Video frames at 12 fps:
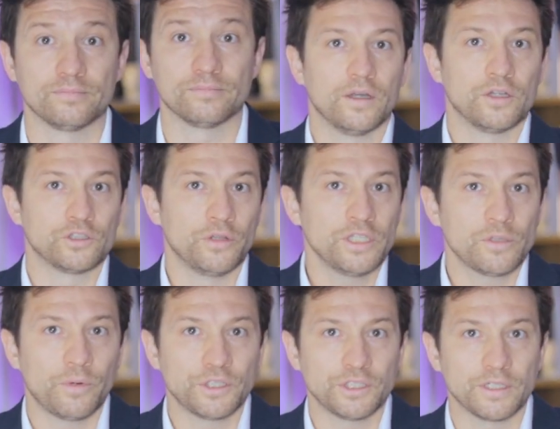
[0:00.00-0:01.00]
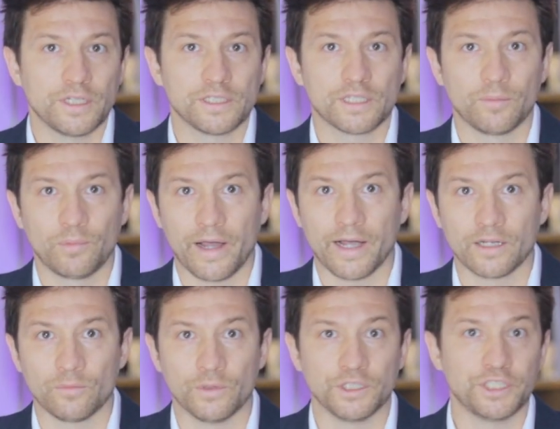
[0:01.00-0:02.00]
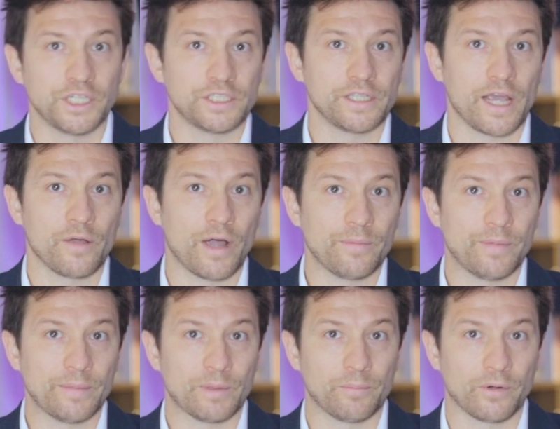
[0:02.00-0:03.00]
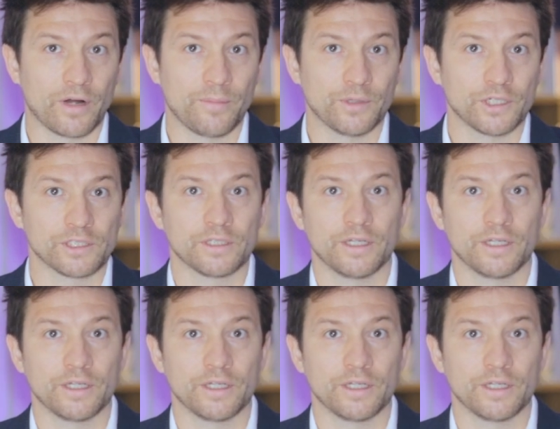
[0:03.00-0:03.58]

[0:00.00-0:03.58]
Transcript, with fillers: So this question is compliant with JCI white paper parameters